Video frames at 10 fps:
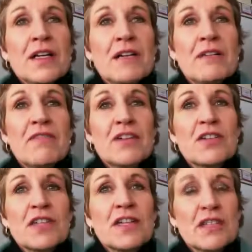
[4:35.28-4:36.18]
and
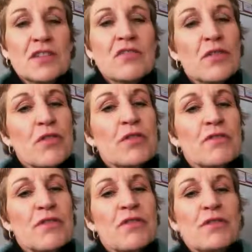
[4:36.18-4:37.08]
eventually it gets further
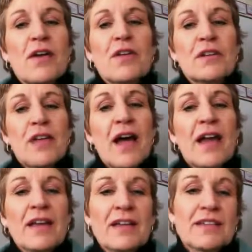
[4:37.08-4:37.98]
and further down the
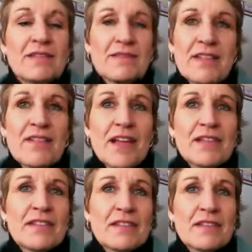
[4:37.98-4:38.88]
line, and
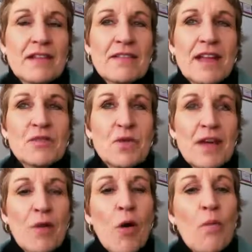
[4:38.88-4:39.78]
that's what
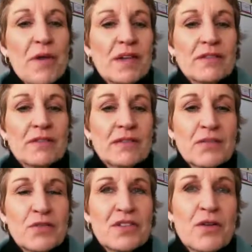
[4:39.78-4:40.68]
I'm hoping.
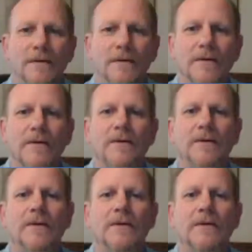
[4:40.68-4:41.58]
That was the whole
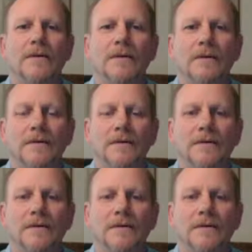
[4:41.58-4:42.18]
intent of the book.